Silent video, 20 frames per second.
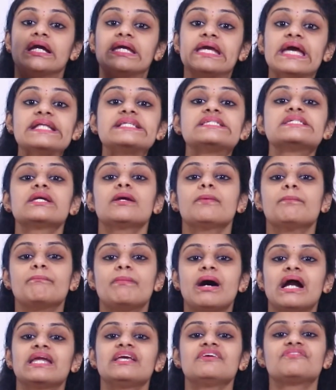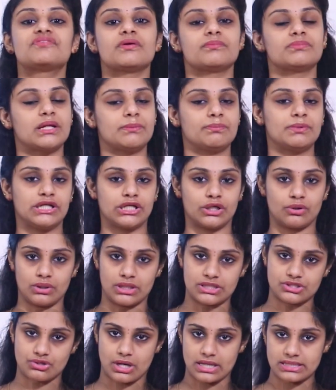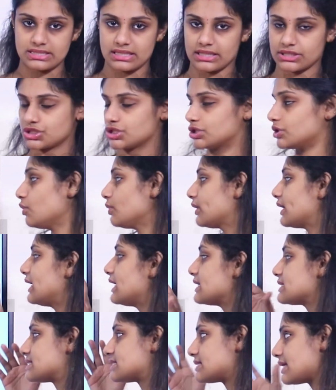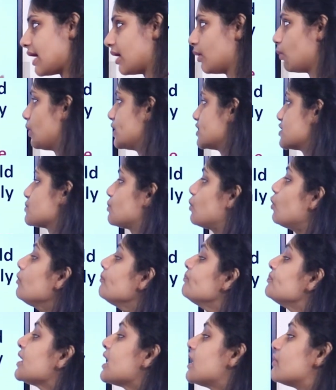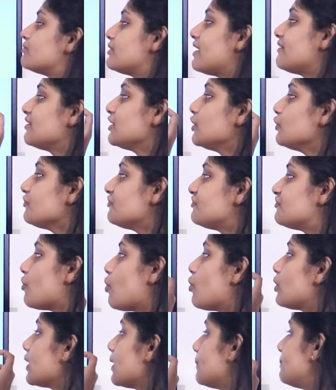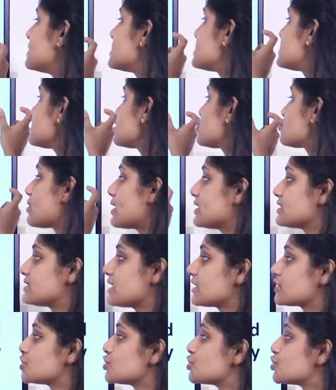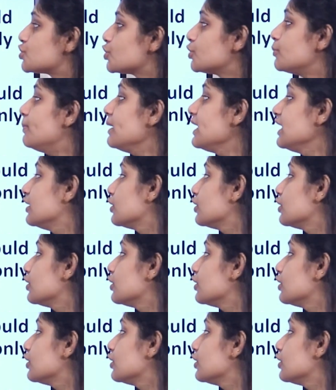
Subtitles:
getting money from that particular transaction. Okay, let's say once more, revenue for a business transaction should be